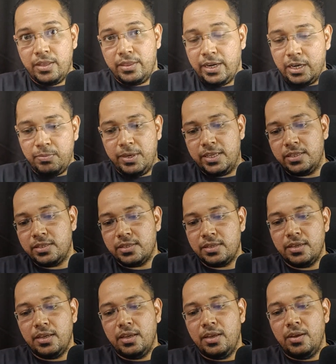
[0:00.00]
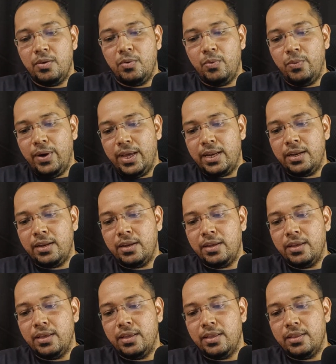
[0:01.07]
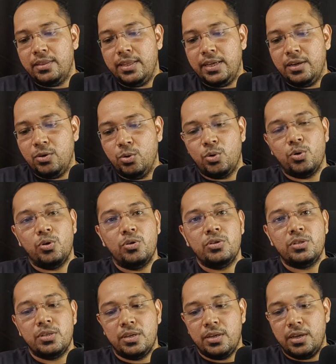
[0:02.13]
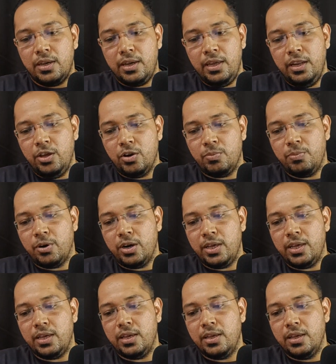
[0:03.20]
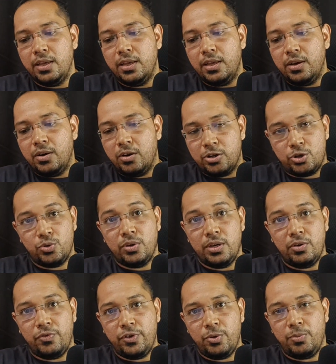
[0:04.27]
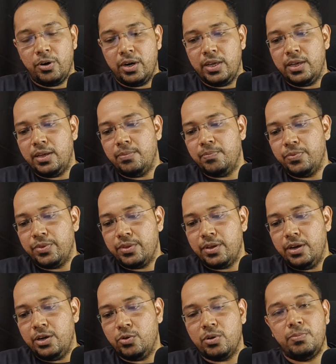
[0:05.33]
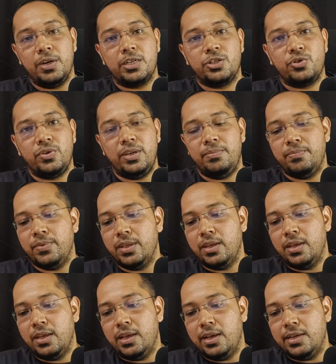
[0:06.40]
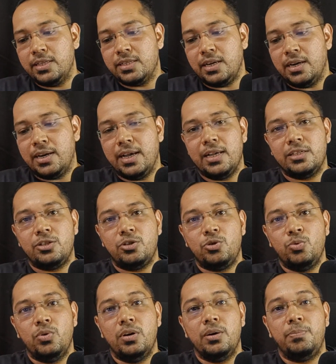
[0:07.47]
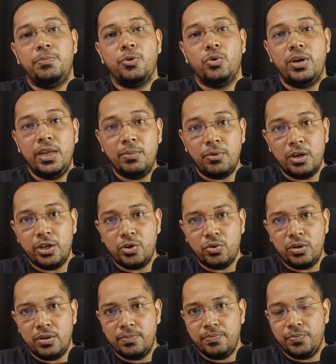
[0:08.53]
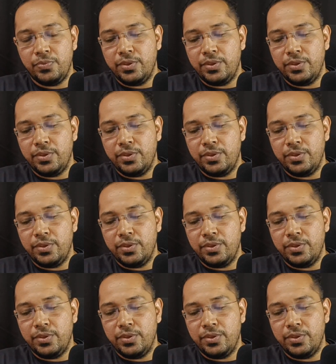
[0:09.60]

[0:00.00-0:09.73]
That means when the glucose in your body or sugar of your body into your bloodstream is attached to a protein molecule,